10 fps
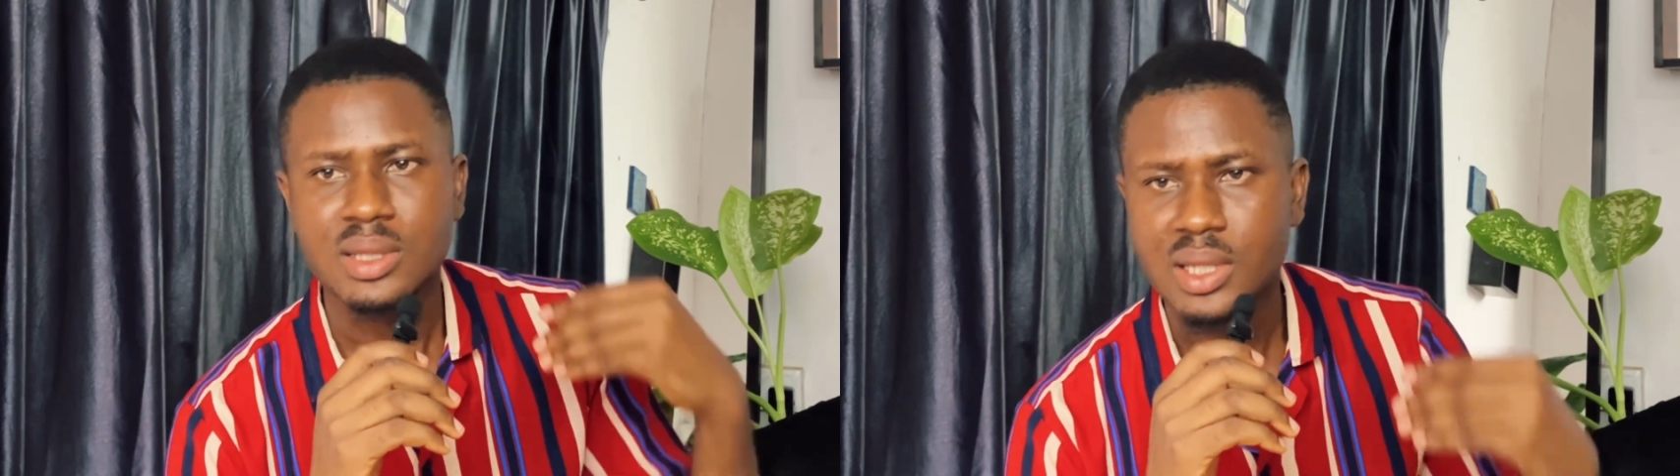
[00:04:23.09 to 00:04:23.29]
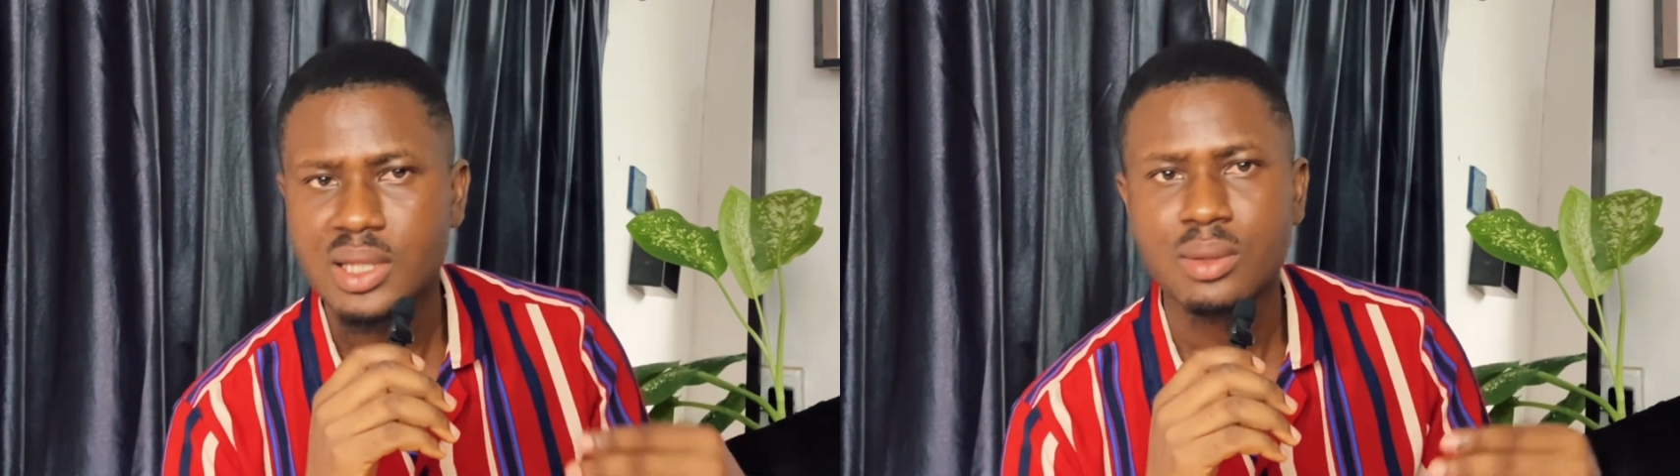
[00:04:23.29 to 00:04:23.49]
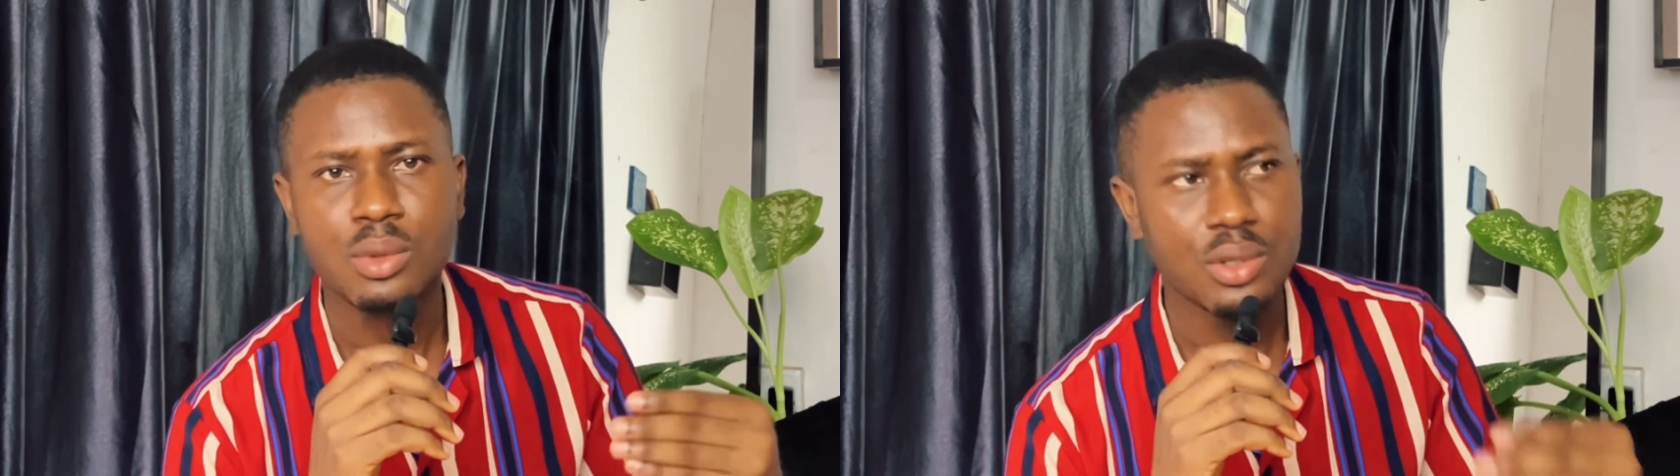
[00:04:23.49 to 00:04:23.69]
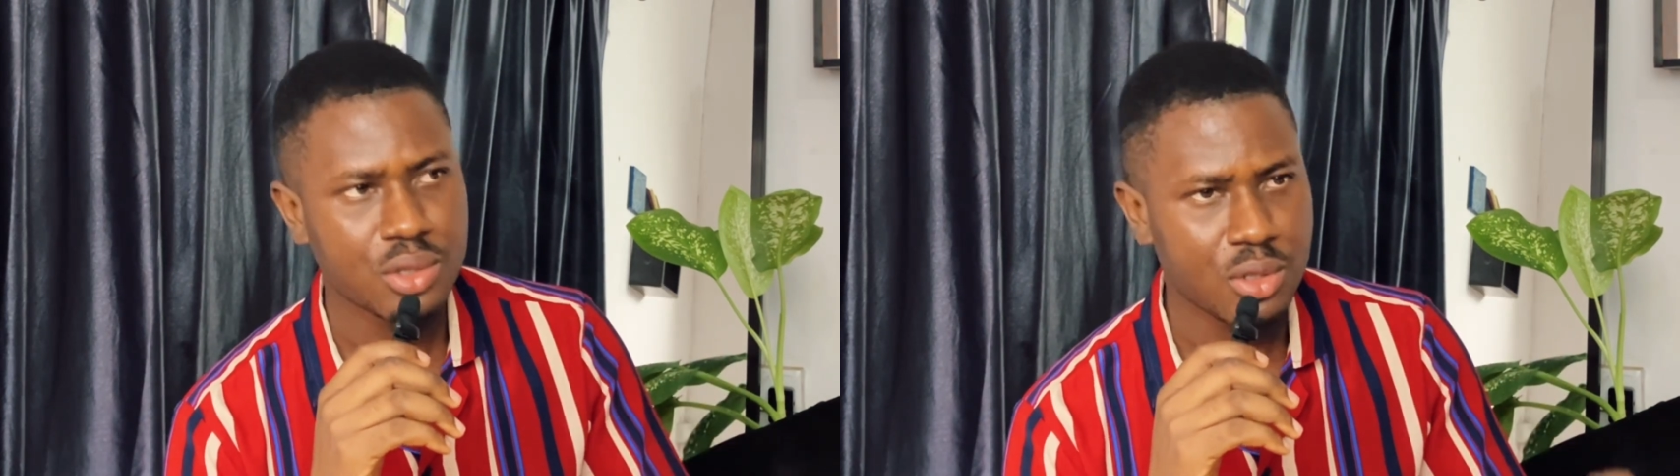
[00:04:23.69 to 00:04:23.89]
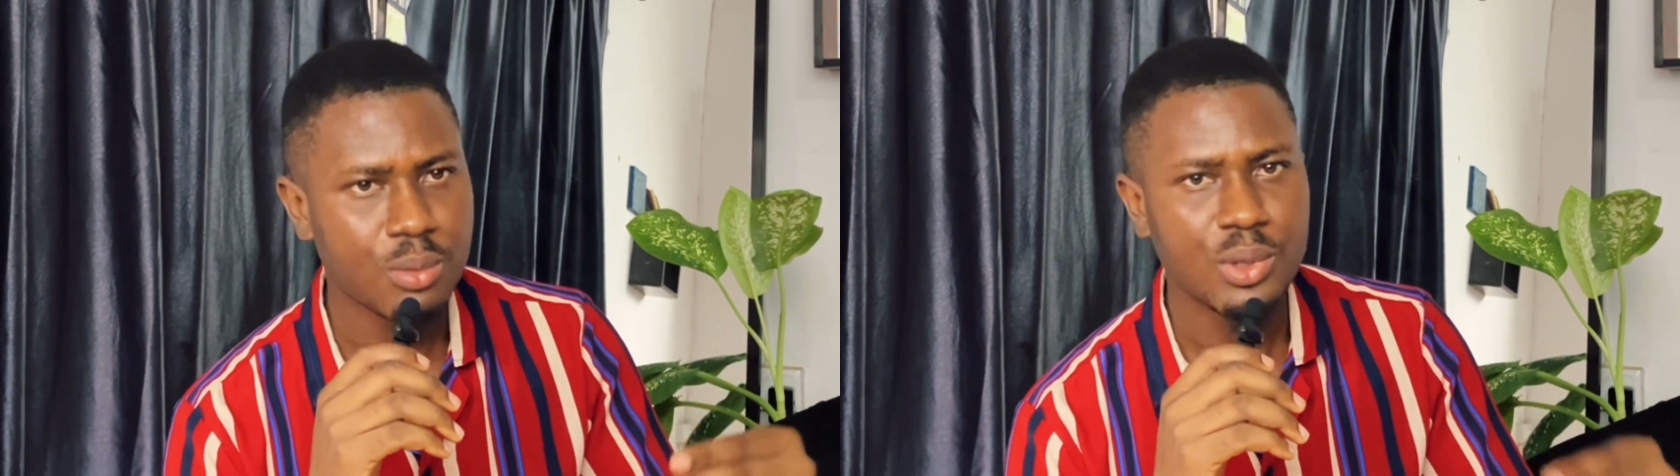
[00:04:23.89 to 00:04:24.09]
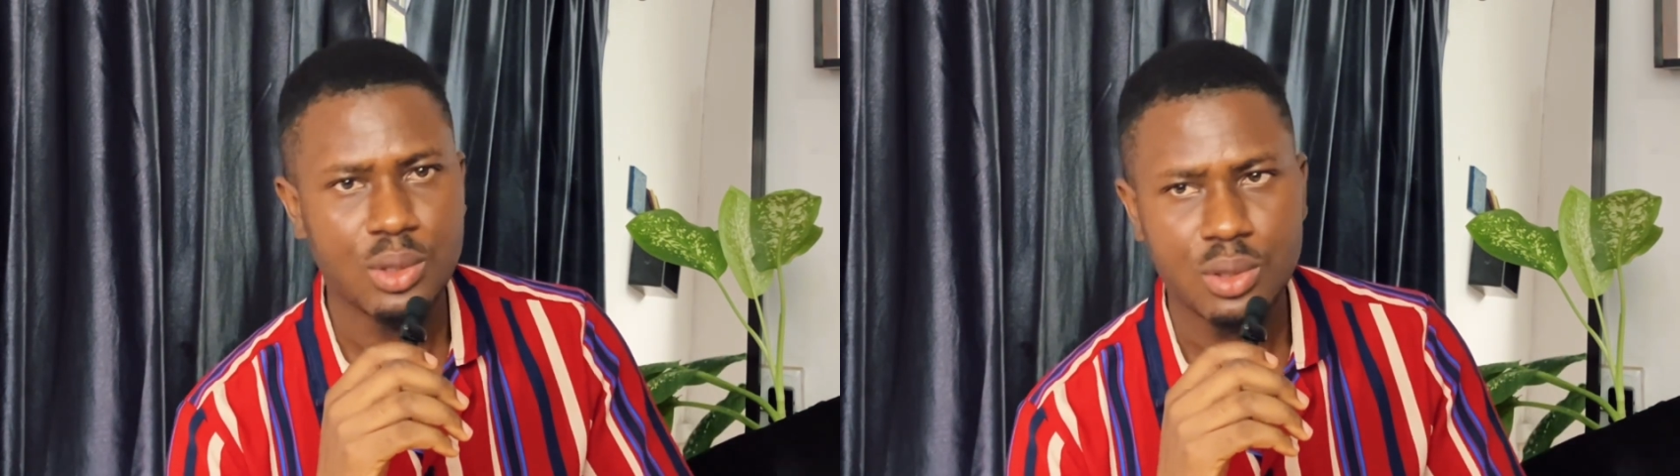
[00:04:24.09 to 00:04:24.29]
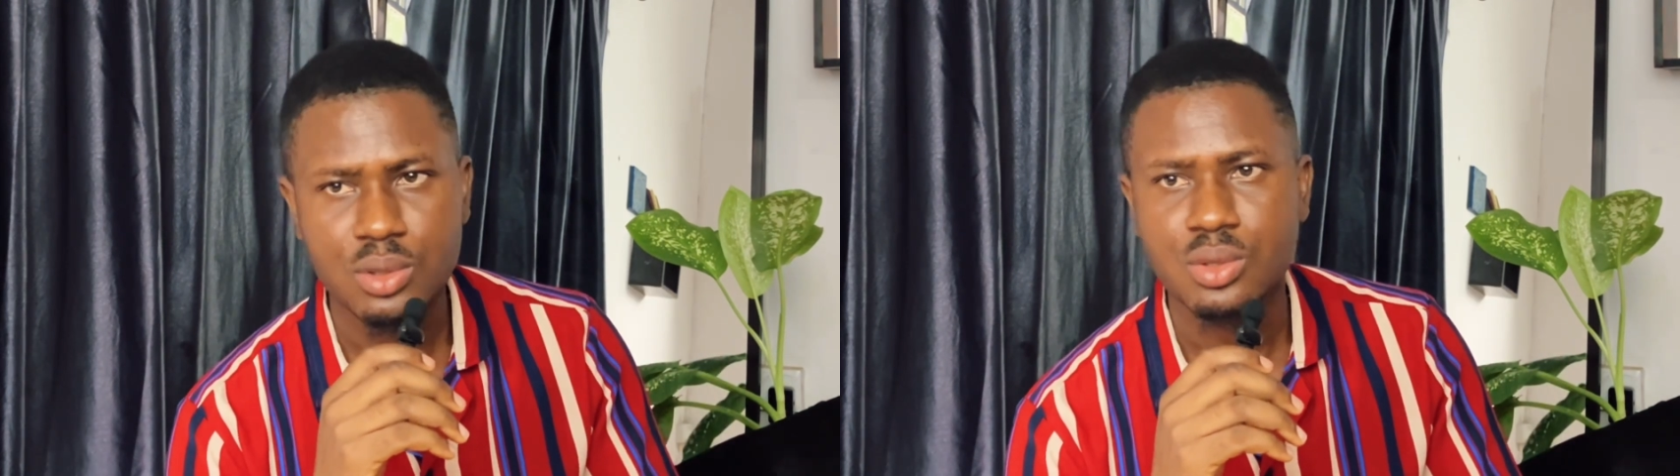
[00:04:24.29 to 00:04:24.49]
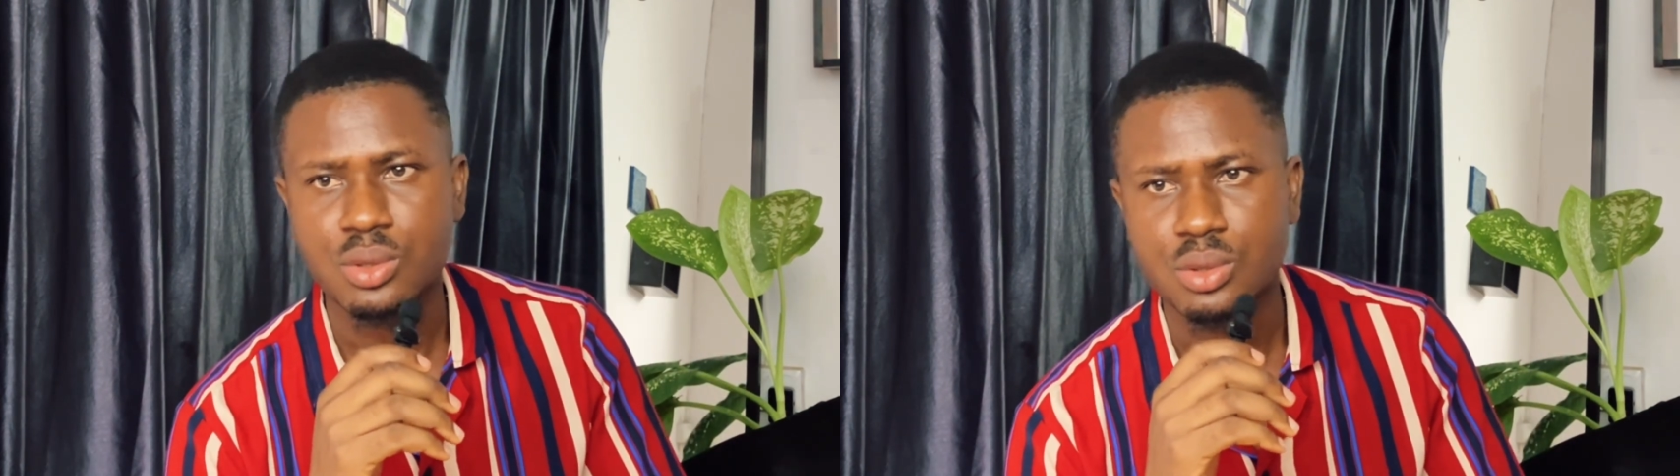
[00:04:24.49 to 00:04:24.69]
Taking what does not belong
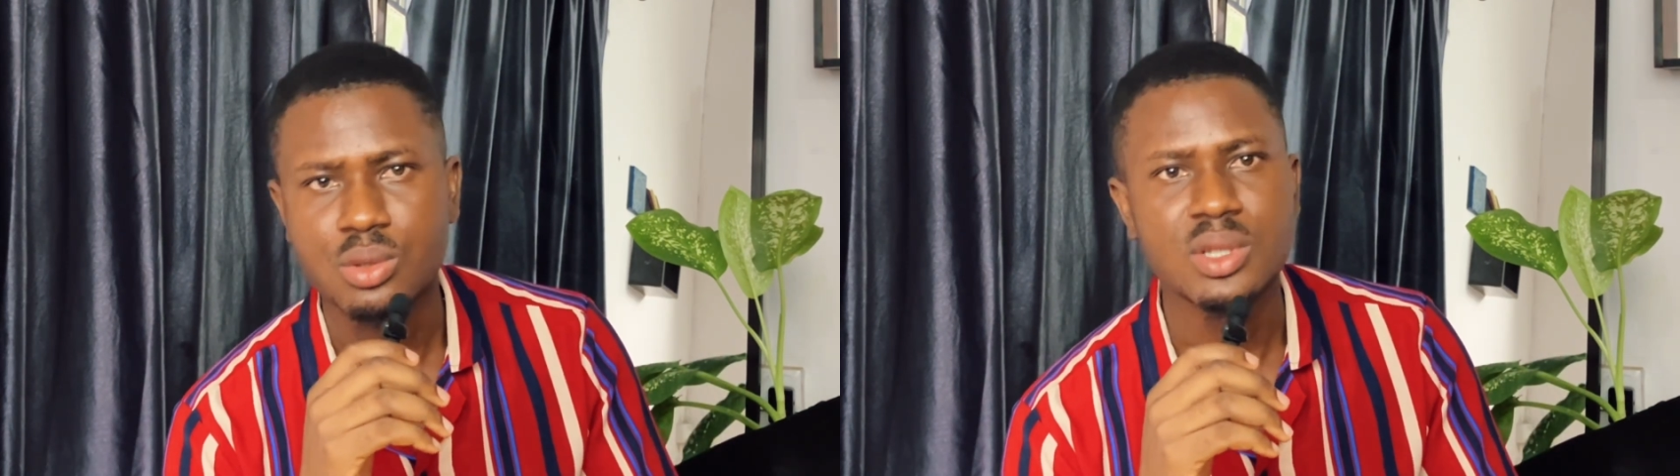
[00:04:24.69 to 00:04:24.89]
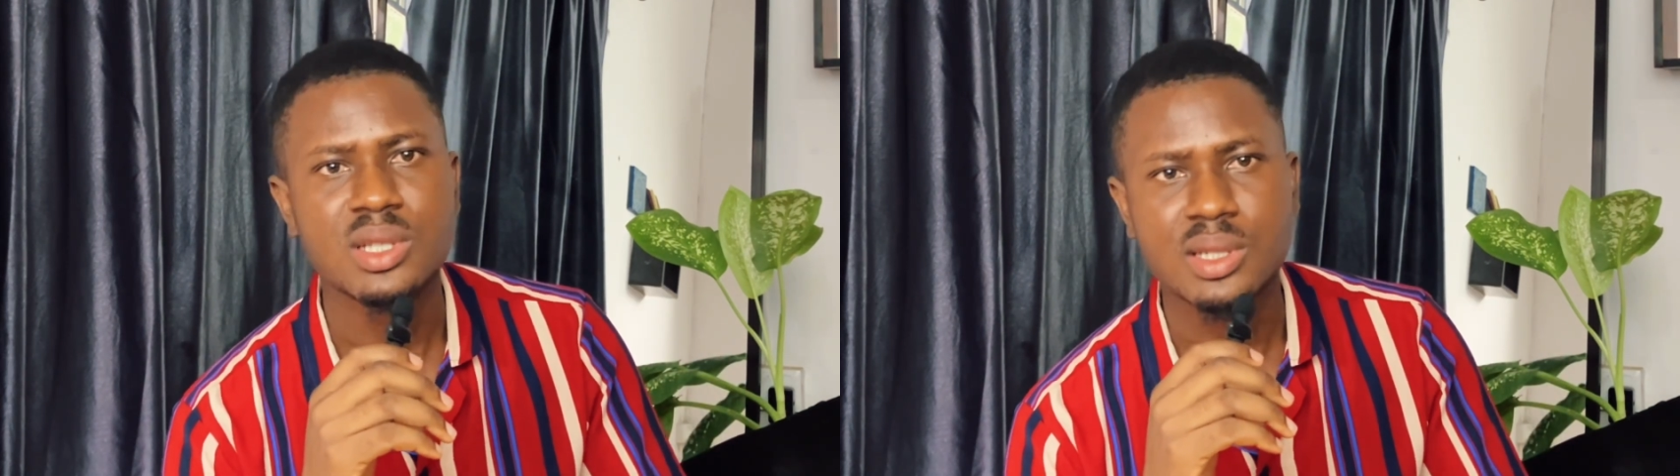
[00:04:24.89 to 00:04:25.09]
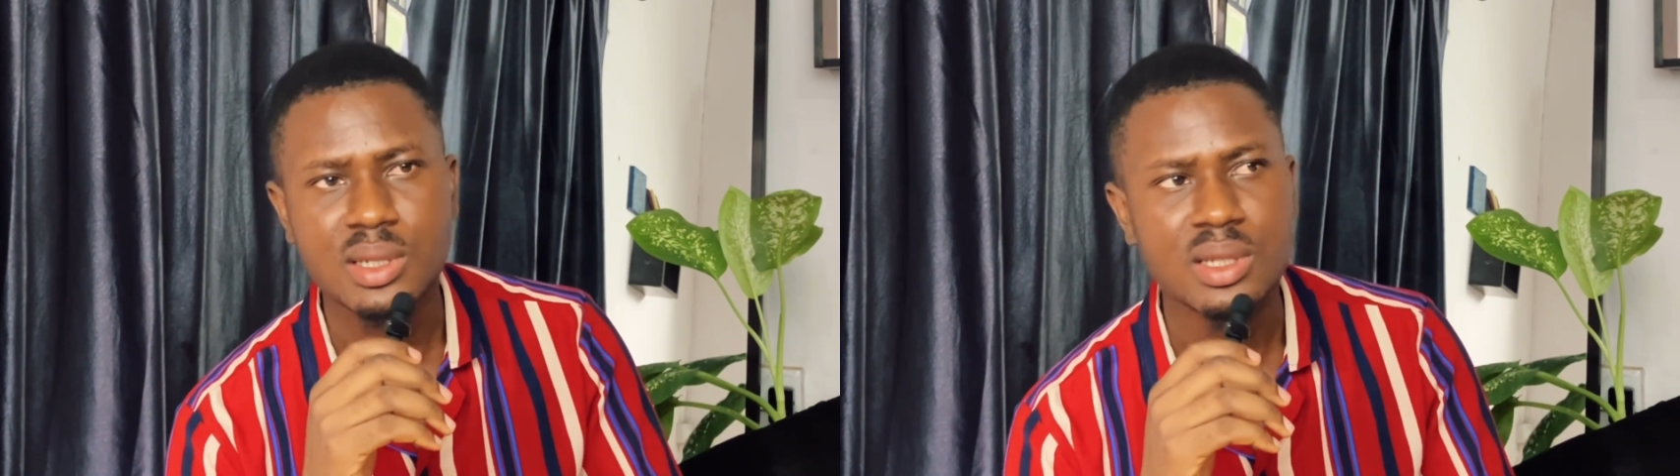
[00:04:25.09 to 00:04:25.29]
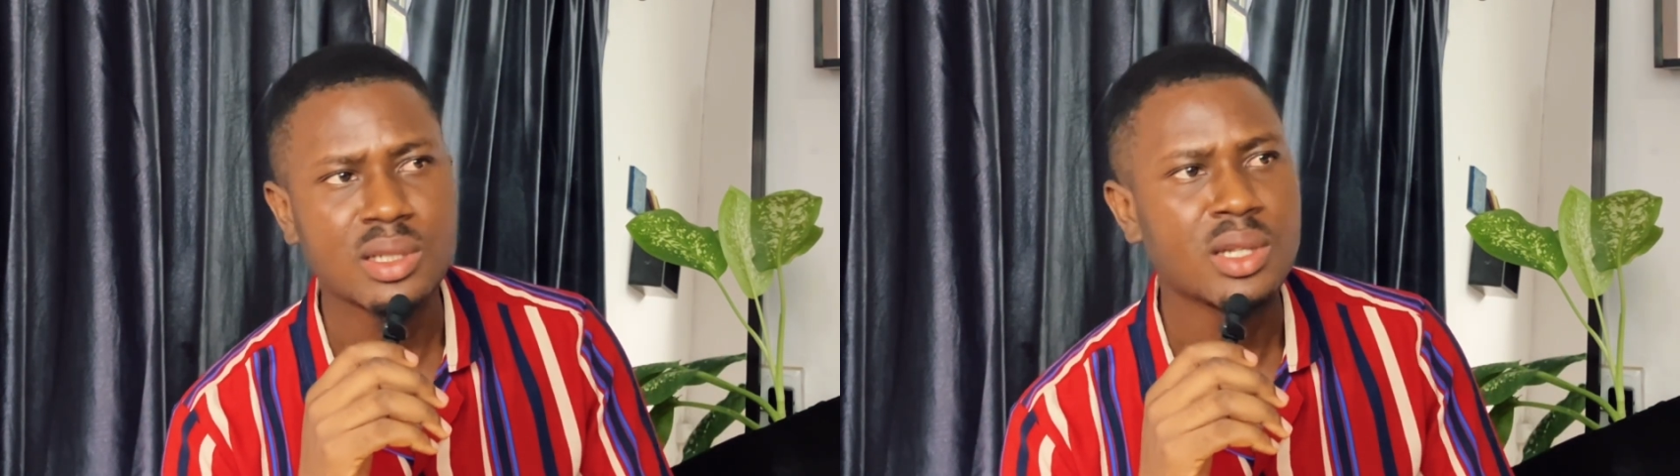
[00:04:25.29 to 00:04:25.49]
to you is stealing.